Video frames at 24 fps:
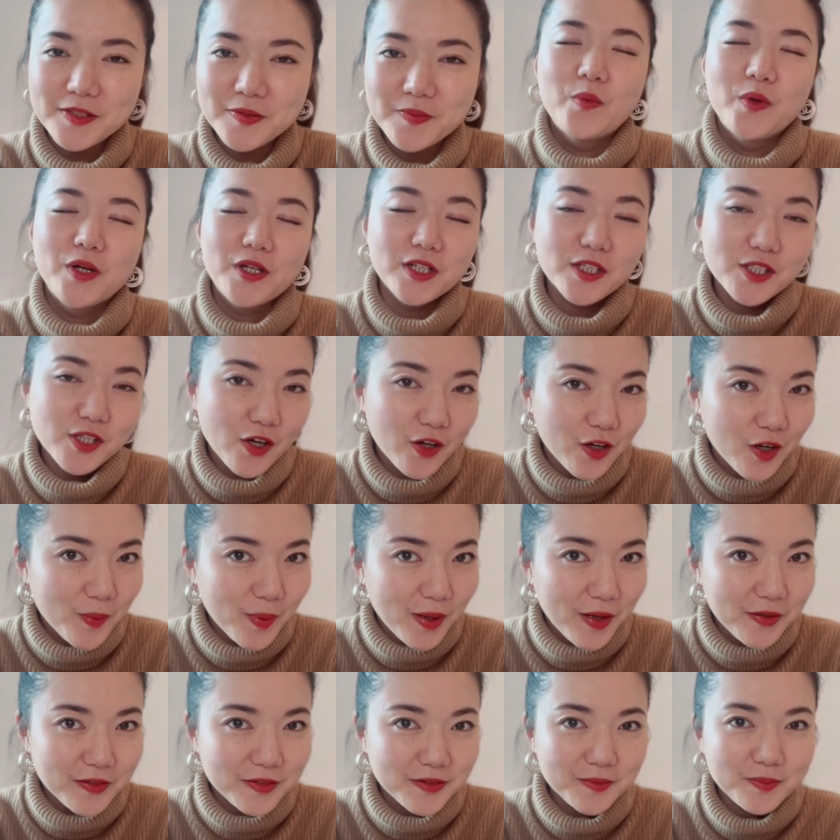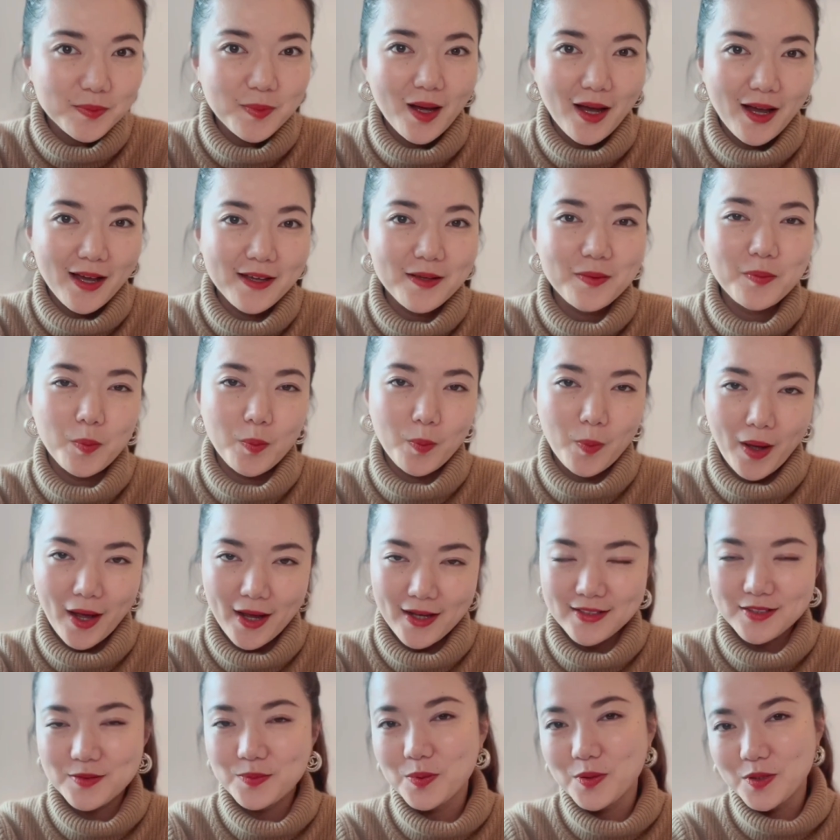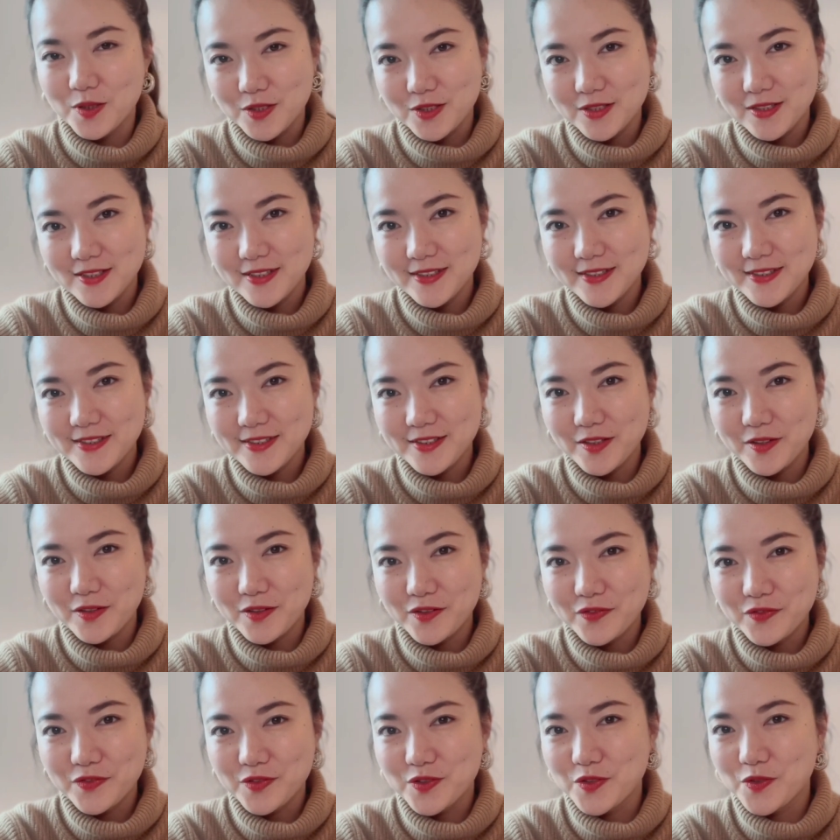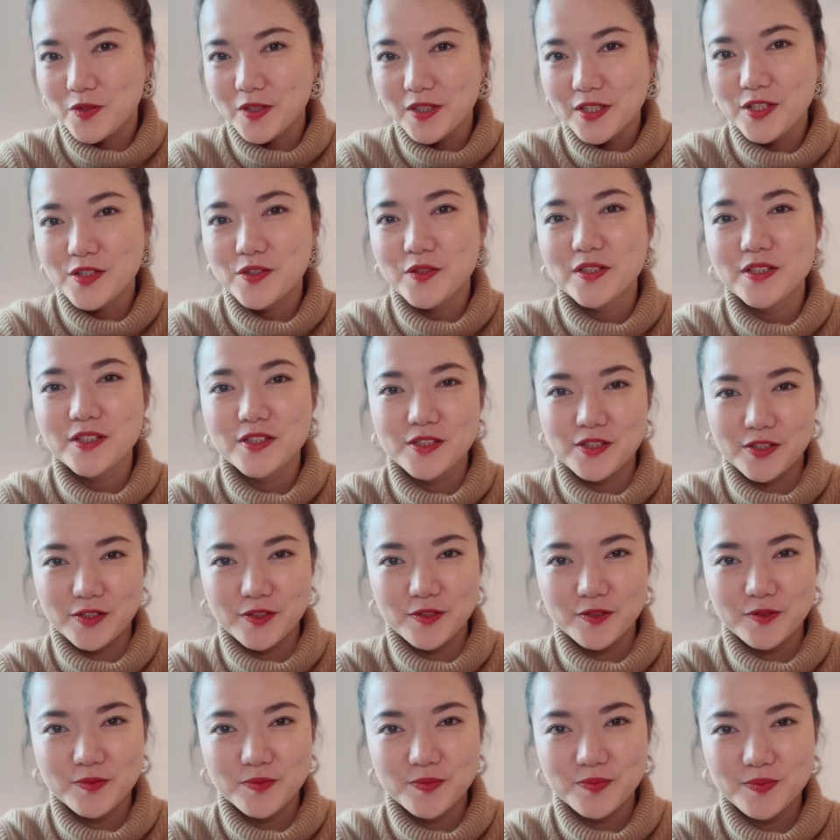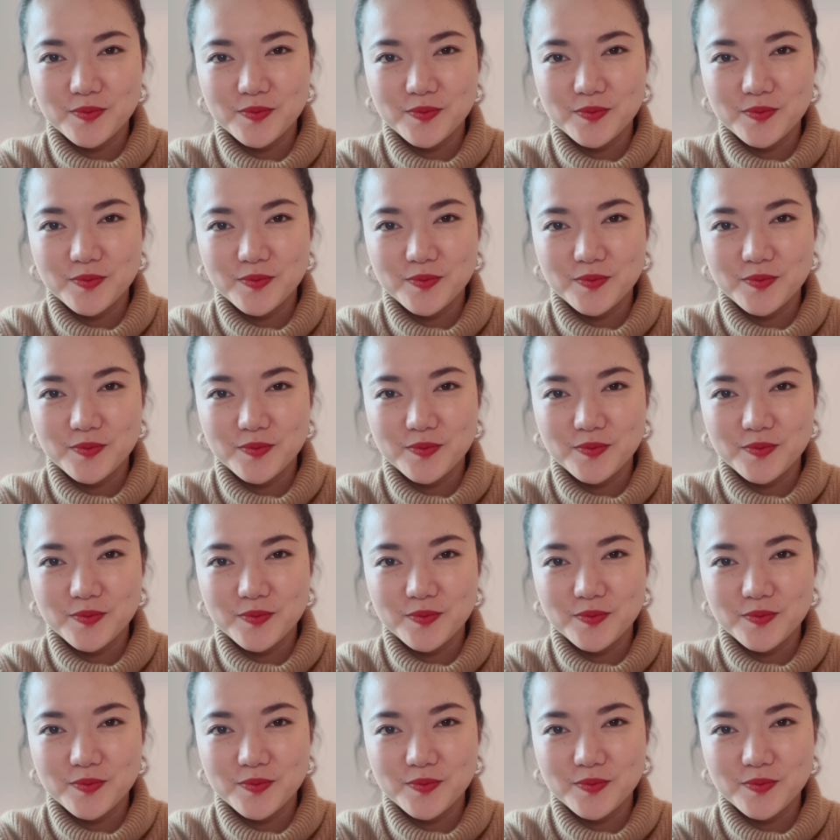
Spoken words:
We're gonna talk about my best purchases of 2022.